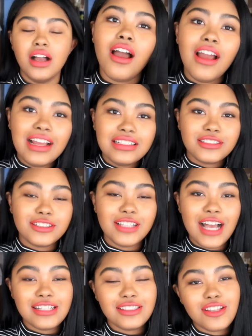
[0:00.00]
Alright, so
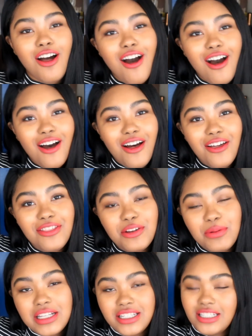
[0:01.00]
that's all the
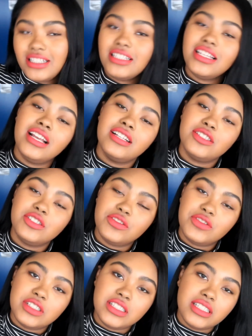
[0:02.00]
questions and answers for